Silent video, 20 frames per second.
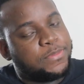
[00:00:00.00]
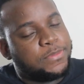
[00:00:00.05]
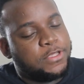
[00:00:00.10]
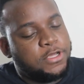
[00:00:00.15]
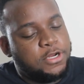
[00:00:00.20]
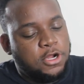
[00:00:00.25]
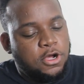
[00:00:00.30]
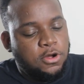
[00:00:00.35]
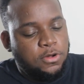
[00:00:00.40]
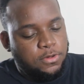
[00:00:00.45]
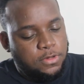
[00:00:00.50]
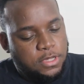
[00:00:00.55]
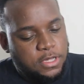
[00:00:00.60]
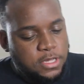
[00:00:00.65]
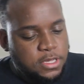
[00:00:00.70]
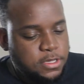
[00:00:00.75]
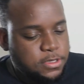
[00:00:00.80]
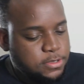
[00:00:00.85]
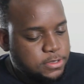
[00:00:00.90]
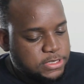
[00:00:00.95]
You know,
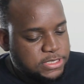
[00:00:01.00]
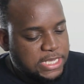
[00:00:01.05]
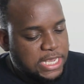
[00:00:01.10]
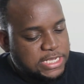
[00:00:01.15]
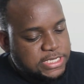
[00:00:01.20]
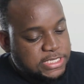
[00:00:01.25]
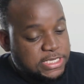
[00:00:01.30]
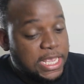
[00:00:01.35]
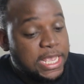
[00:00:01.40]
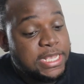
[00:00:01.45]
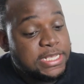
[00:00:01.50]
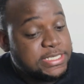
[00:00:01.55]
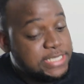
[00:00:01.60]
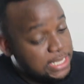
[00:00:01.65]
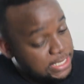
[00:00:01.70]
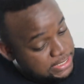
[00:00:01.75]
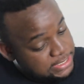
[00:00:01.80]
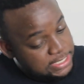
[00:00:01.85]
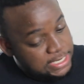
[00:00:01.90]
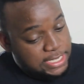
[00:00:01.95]
sex,
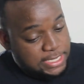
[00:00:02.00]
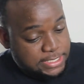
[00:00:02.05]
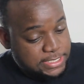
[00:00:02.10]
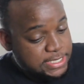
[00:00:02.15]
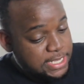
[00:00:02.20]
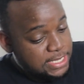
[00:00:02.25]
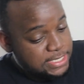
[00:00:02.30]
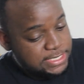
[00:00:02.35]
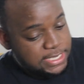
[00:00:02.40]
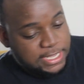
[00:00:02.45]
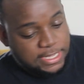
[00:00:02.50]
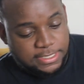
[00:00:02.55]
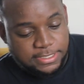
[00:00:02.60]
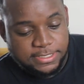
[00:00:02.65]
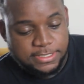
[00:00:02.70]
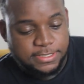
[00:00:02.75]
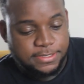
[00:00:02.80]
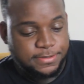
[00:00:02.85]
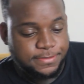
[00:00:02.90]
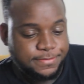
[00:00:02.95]
sex sells. Sex
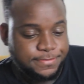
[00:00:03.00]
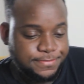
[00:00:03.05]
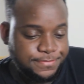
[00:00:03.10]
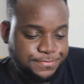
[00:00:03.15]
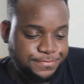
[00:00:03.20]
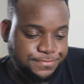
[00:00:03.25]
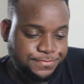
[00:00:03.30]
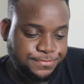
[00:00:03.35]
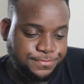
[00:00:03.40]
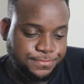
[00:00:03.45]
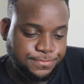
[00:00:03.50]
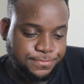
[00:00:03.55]
sells